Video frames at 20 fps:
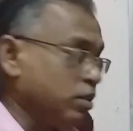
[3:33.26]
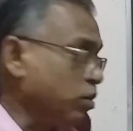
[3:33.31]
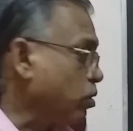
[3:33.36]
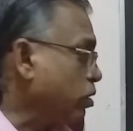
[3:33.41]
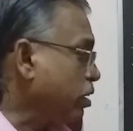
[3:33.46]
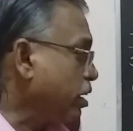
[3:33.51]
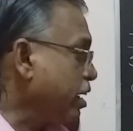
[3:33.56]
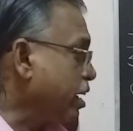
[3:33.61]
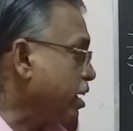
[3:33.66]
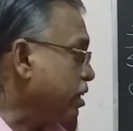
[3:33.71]

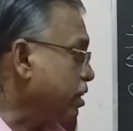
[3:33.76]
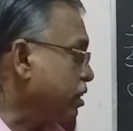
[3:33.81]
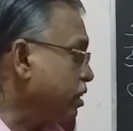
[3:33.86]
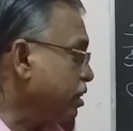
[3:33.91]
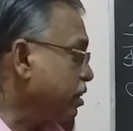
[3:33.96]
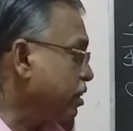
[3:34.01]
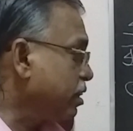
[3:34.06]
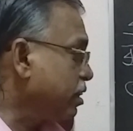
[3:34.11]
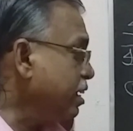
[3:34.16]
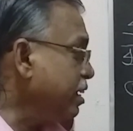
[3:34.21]
Okay,
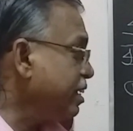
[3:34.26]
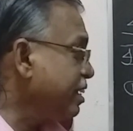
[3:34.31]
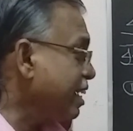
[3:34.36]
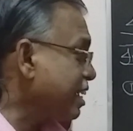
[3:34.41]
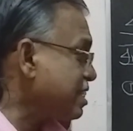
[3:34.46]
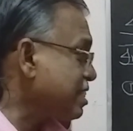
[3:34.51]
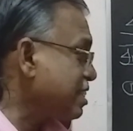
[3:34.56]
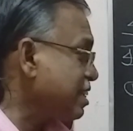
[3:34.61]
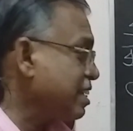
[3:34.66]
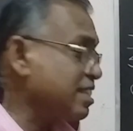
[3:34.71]
then
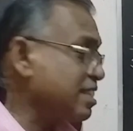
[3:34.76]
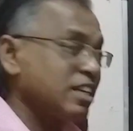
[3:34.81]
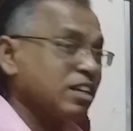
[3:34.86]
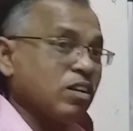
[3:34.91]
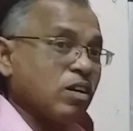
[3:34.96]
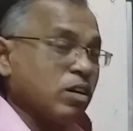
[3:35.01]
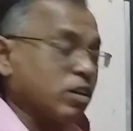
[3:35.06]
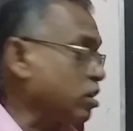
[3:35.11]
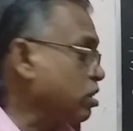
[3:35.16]
x less than r.